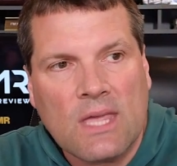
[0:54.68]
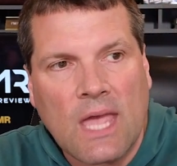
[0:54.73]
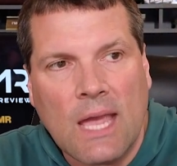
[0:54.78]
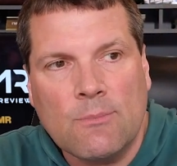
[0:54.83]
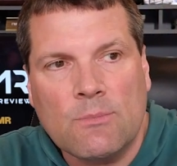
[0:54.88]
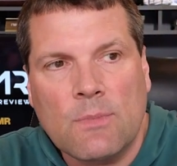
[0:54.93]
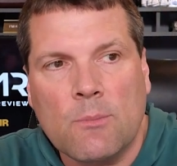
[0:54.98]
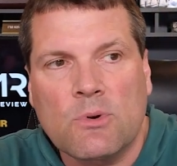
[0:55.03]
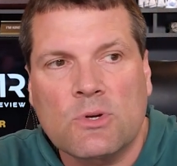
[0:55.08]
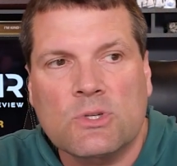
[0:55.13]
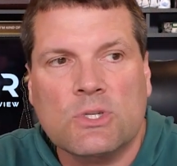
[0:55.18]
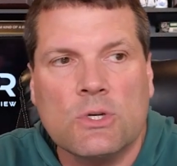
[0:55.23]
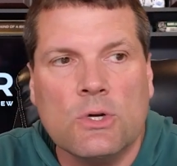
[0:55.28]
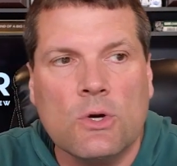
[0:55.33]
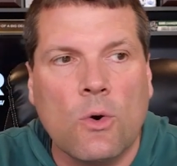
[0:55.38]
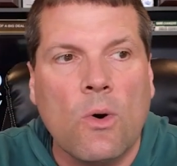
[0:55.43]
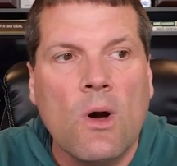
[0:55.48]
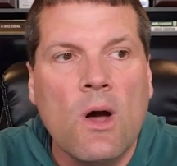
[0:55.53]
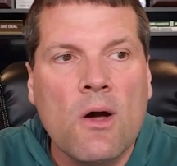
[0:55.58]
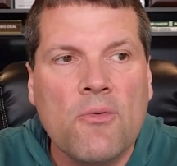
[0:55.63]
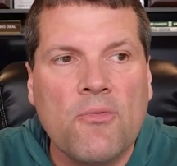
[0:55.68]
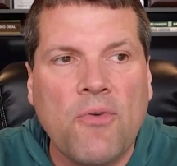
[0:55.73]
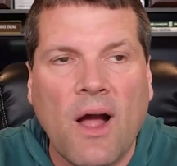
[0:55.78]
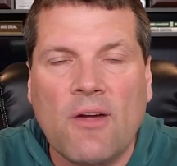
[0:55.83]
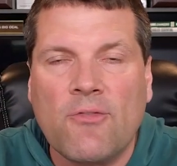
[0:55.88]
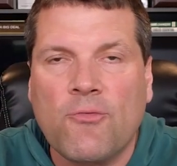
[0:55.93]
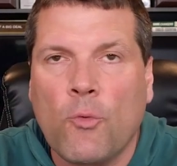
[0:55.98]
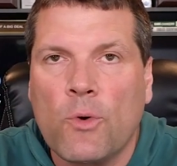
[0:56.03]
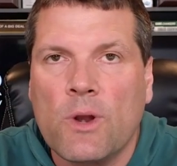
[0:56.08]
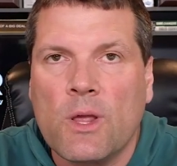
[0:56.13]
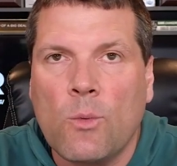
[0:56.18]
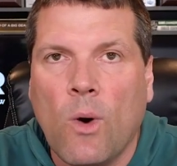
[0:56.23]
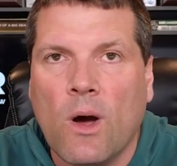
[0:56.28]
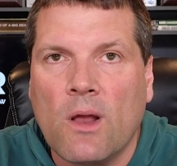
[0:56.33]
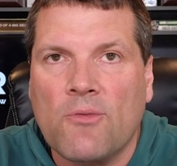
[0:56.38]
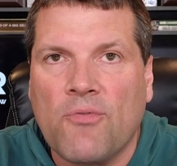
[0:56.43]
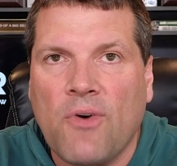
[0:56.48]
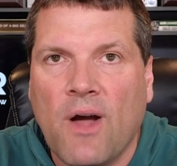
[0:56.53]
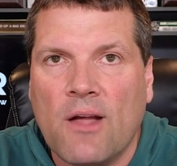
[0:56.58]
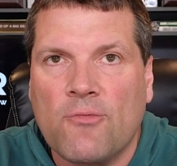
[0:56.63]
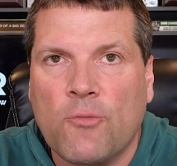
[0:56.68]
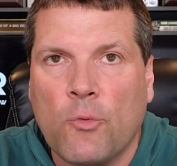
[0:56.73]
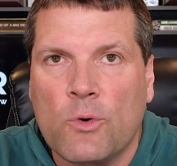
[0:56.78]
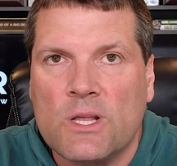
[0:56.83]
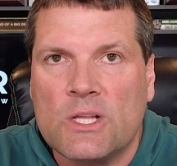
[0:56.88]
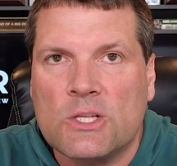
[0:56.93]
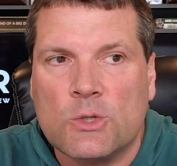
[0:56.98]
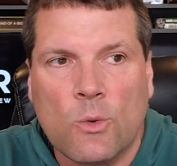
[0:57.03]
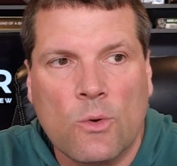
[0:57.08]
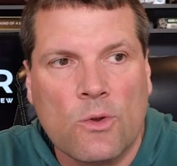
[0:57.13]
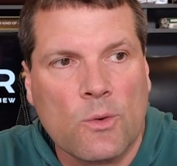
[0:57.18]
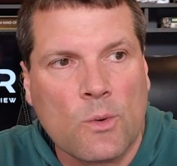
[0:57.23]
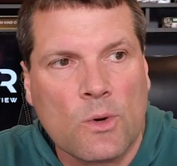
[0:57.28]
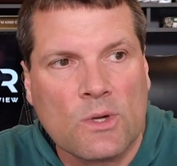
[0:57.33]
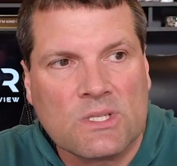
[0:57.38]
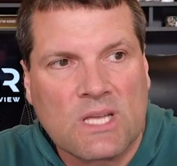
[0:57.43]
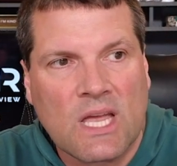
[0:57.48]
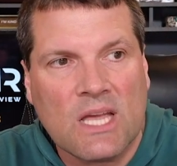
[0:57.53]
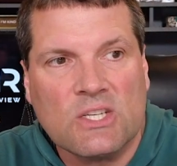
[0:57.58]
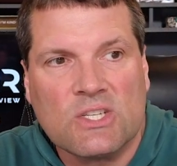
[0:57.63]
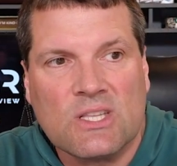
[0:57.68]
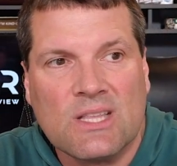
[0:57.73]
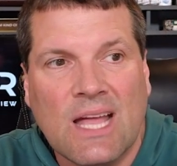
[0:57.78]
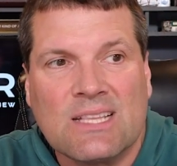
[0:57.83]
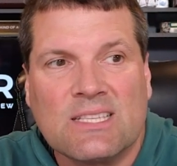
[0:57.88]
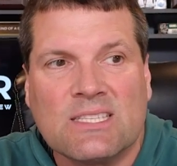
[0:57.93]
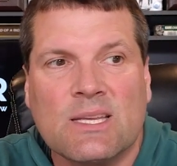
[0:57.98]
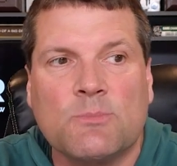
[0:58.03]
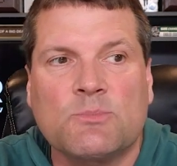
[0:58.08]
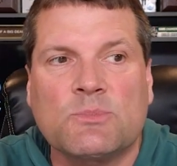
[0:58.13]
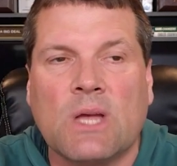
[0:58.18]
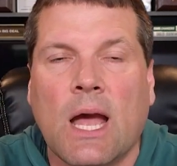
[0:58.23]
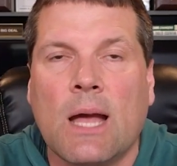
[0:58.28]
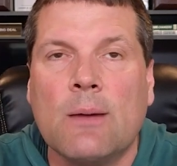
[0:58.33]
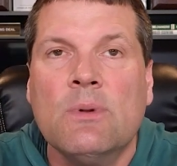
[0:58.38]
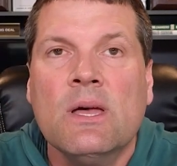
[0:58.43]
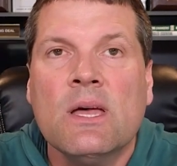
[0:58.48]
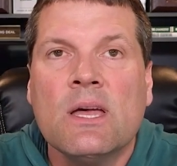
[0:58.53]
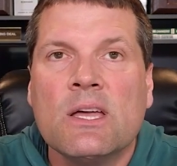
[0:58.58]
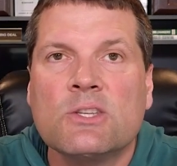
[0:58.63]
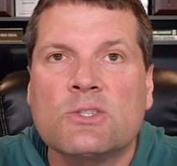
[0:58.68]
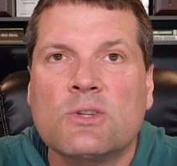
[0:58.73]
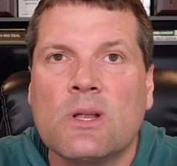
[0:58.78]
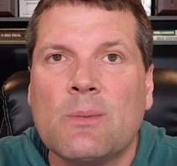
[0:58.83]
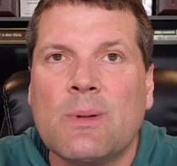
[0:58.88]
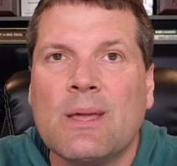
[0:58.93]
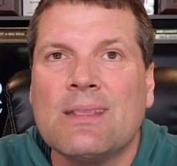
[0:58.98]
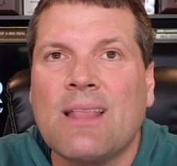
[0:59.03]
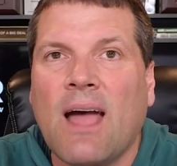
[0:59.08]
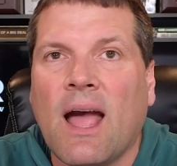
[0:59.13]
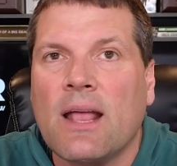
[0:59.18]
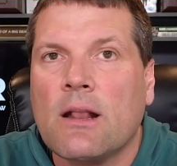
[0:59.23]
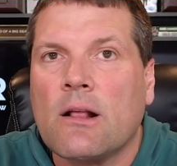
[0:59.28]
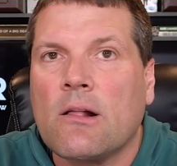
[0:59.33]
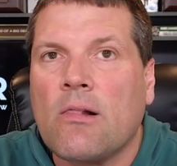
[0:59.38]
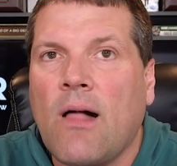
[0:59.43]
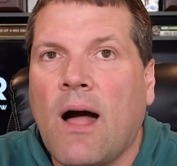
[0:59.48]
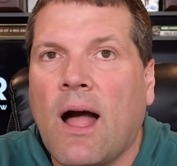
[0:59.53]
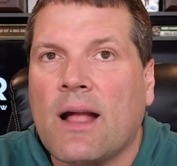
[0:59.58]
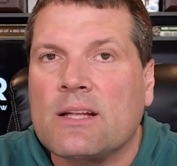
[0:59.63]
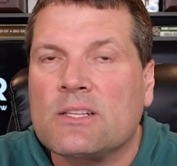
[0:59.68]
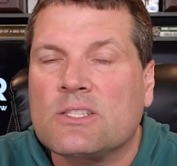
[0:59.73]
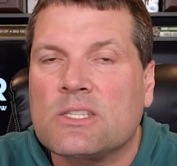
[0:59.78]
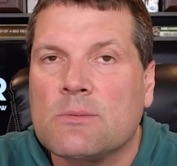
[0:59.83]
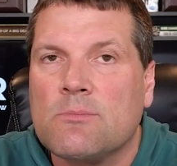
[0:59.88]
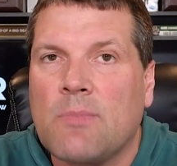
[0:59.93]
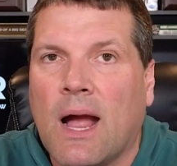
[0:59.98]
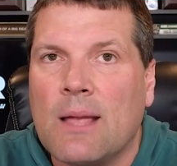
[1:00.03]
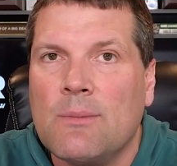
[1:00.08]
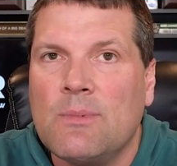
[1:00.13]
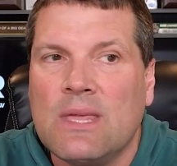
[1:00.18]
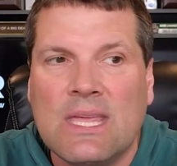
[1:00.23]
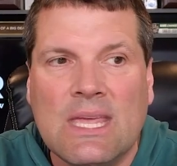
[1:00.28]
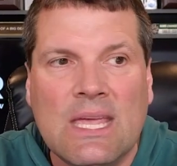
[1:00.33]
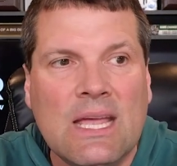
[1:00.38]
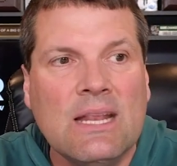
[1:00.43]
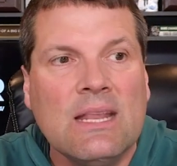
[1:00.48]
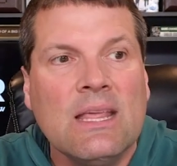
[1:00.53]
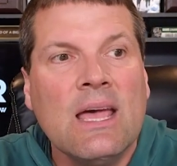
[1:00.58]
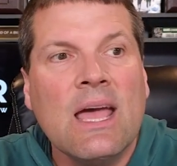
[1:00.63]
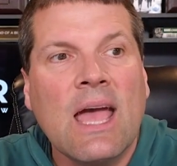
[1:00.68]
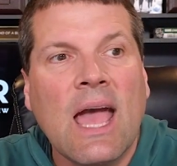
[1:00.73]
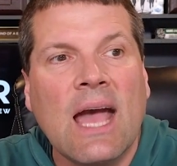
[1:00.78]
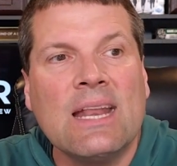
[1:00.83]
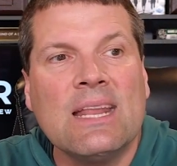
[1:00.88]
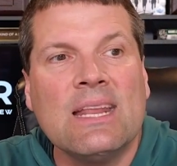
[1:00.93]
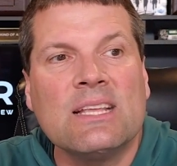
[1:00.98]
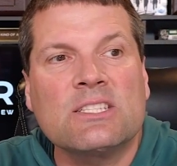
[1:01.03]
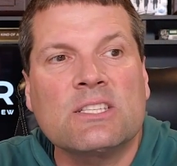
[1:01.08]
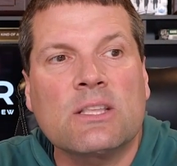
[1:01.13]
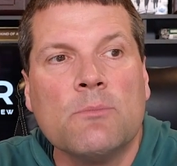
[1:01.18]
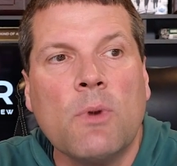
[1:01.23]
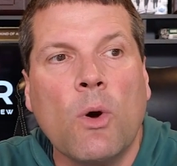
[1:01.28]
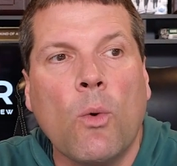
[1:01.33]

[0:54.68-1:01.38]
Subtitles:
Game number two, 5:41, 5:42 on the rotation. That tip time is going to be at 9 o'clock. It's the Miami Heat, and it is the